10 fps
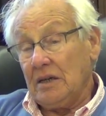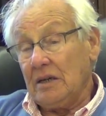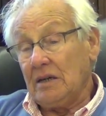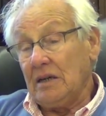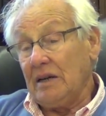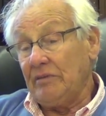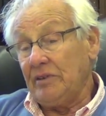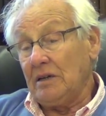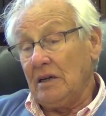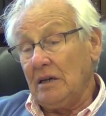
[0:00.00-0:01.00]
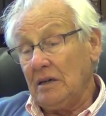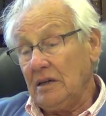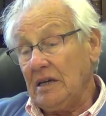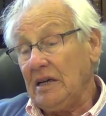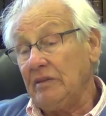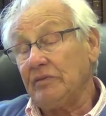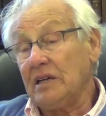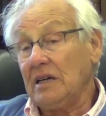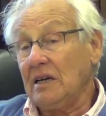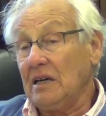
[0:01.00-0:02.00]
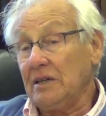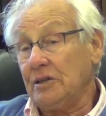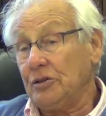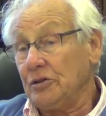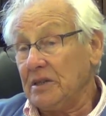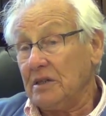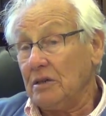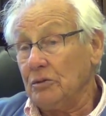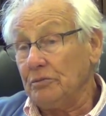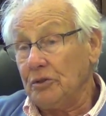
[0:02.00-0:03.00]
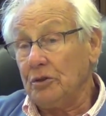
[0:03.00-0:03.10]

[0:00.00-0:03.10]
And every evening I took it home